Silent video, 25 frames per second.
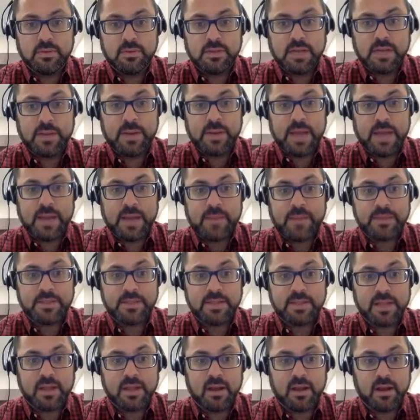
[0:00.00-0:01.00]
Now what happens
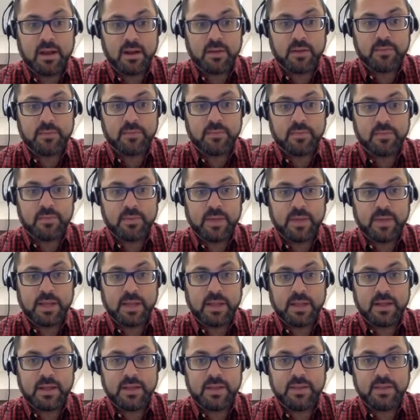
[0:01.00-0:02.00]
there, when I
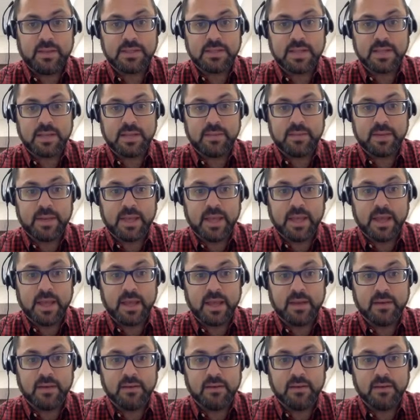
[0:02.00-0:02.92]
click on the assignment again,